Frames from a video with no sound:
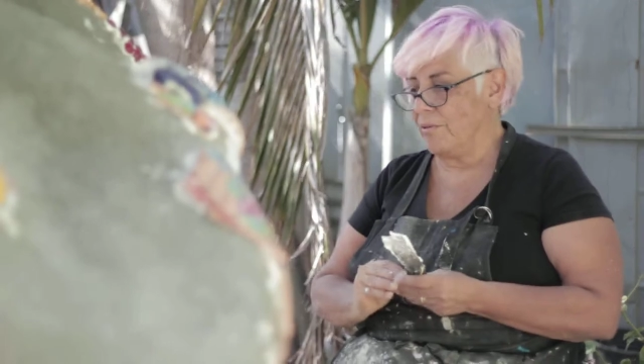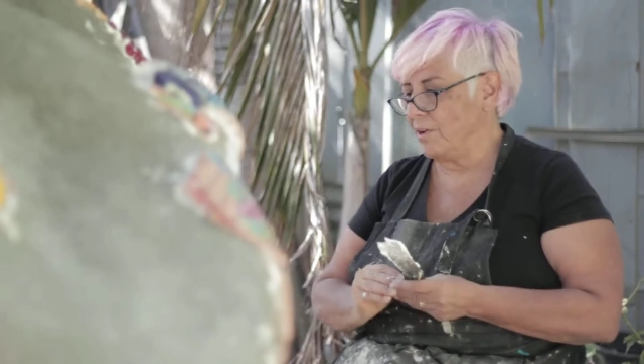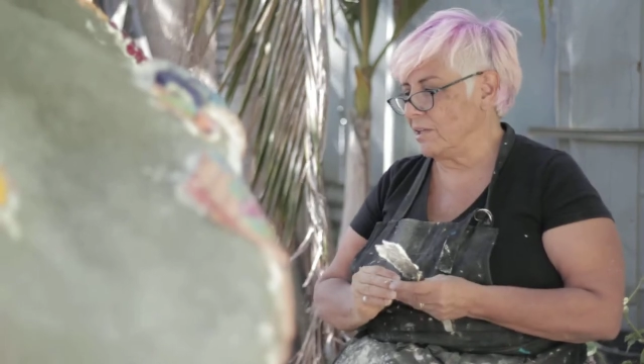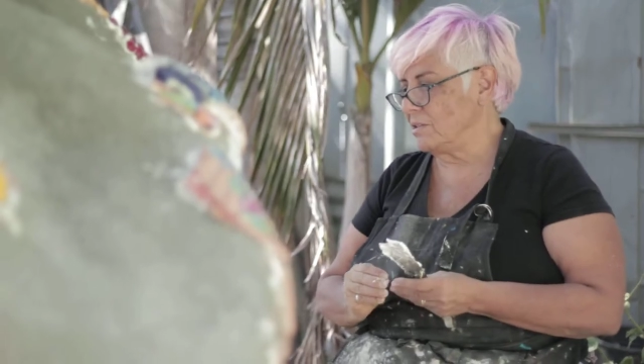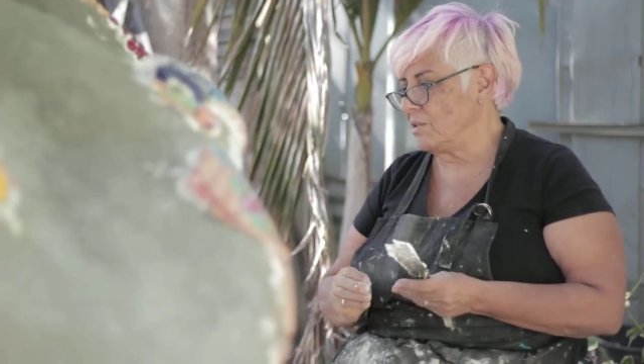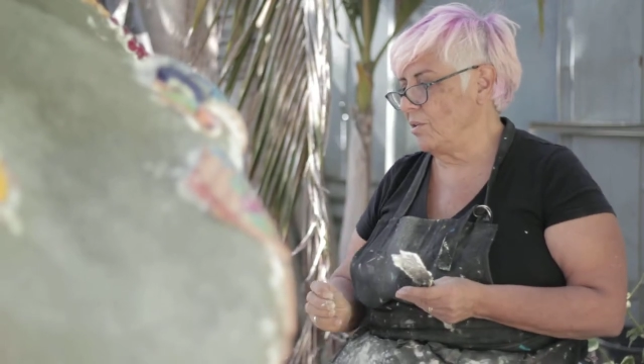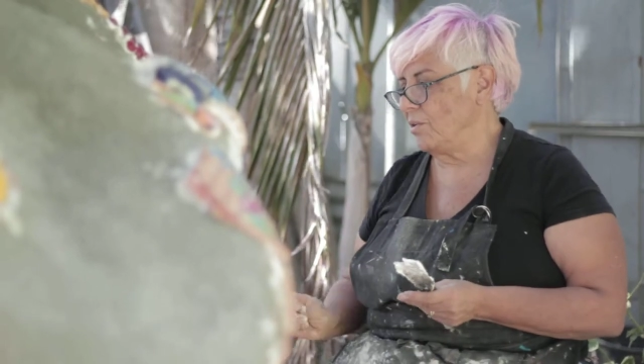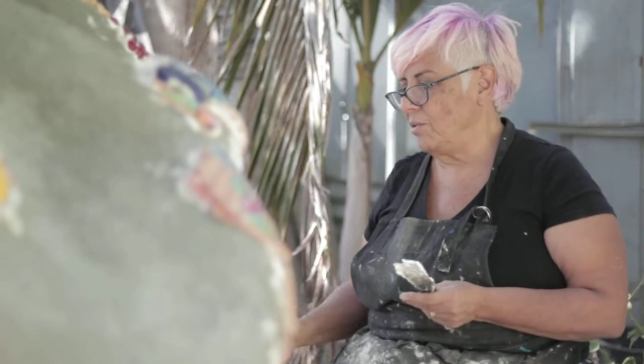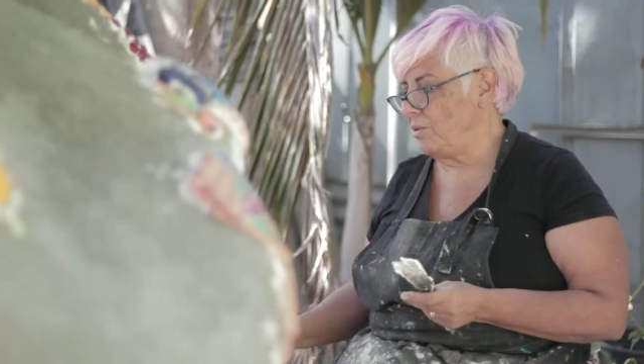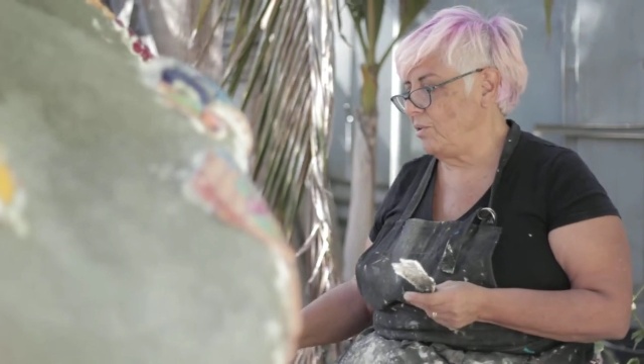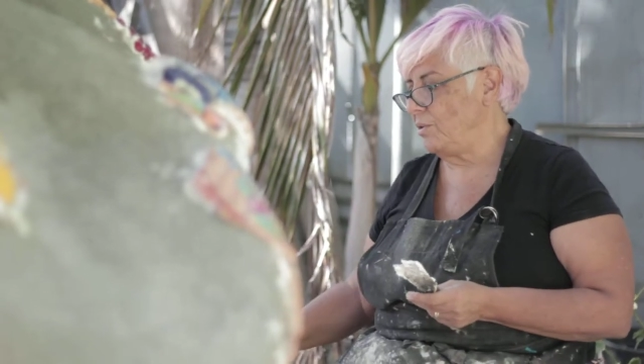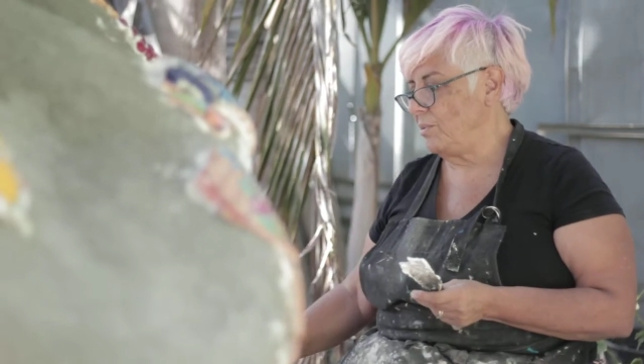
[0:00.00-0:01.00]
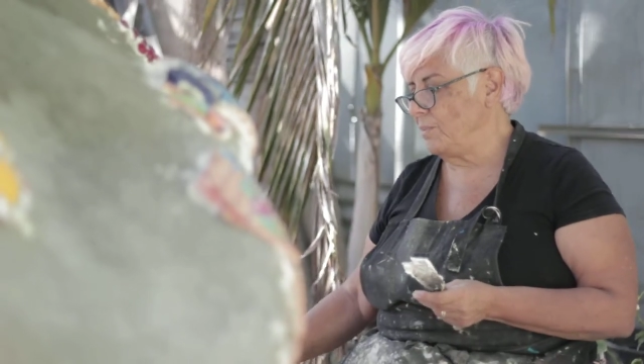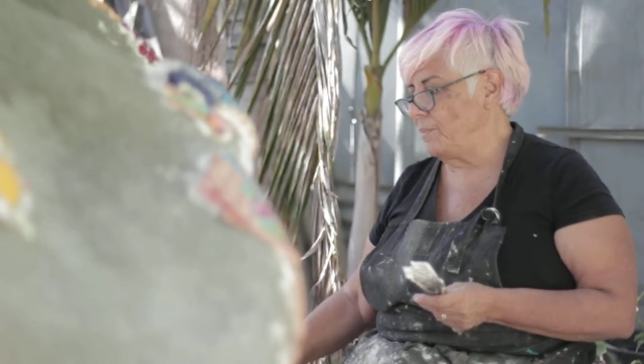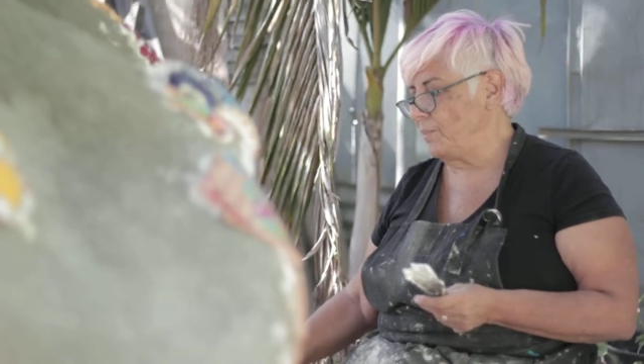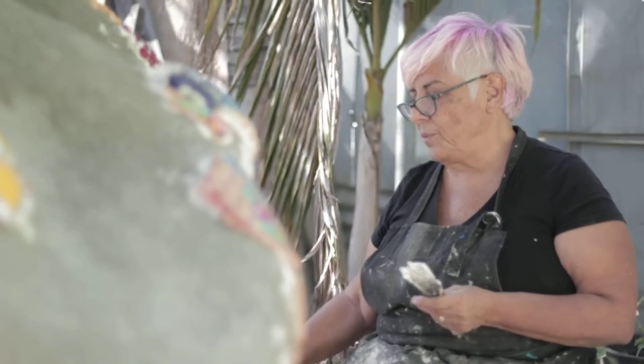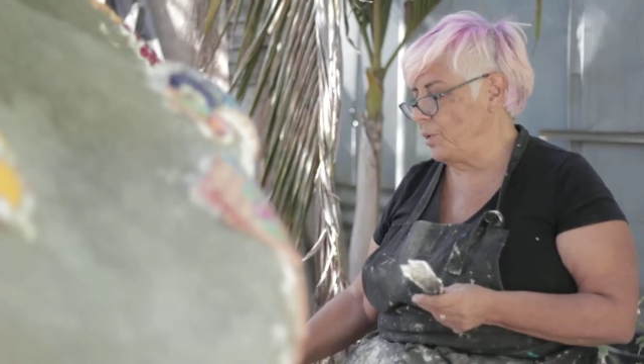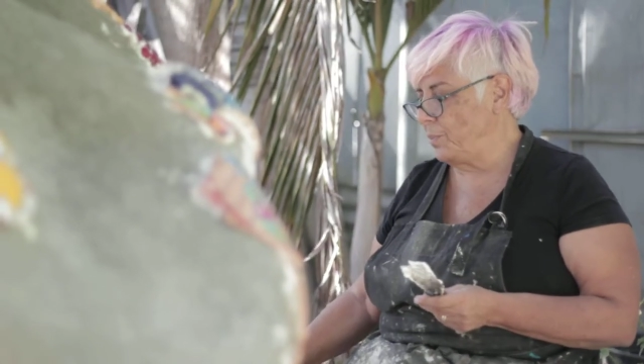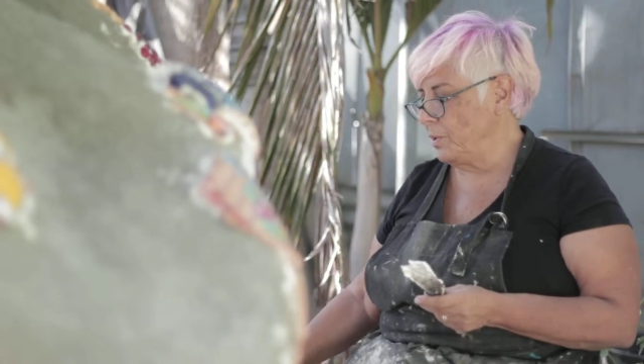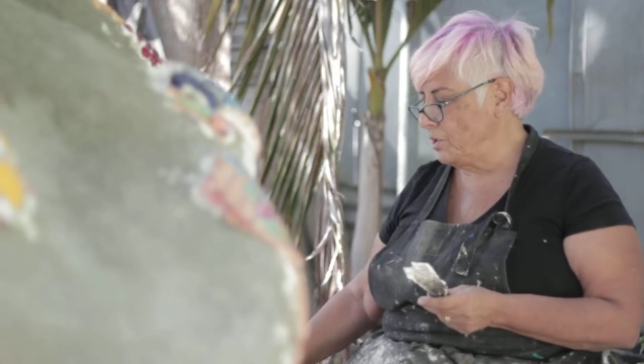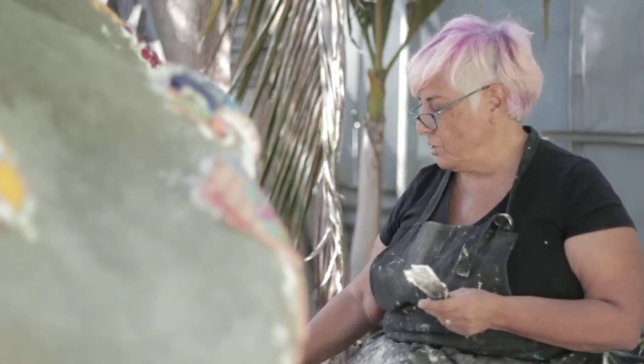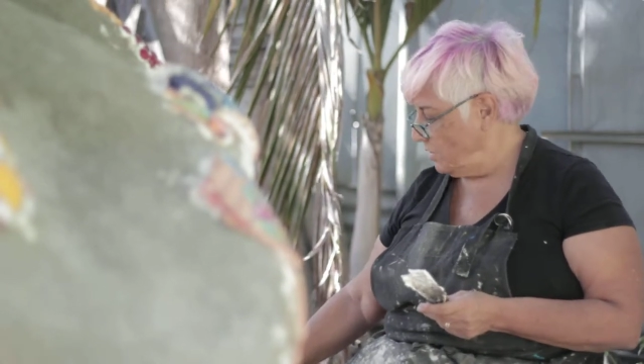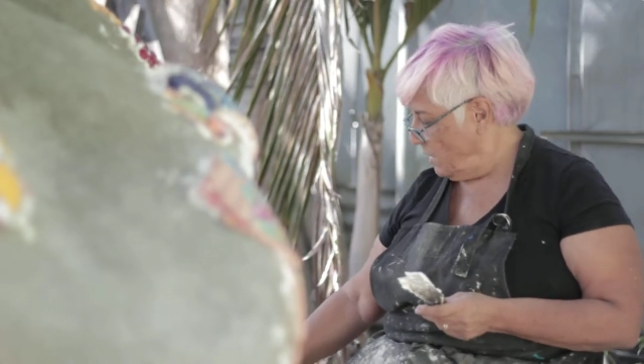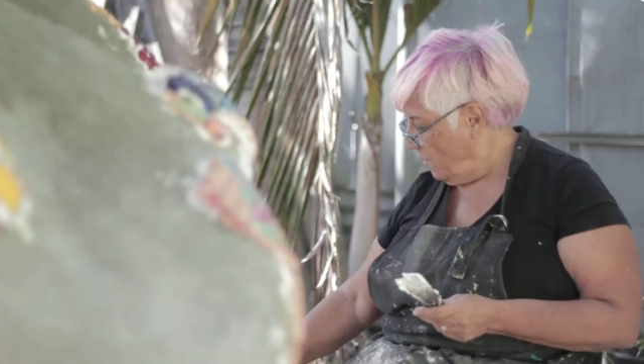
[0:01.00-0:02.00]
of it so you you put
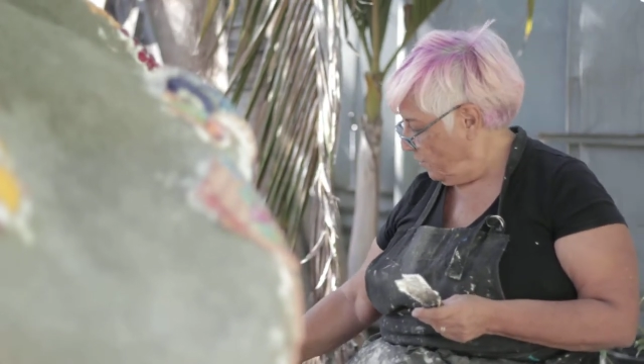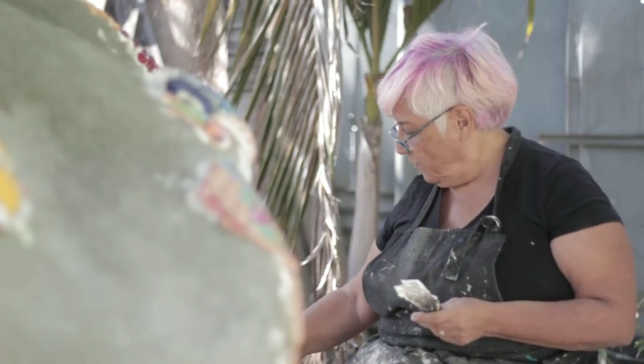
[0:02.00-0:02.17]
yourself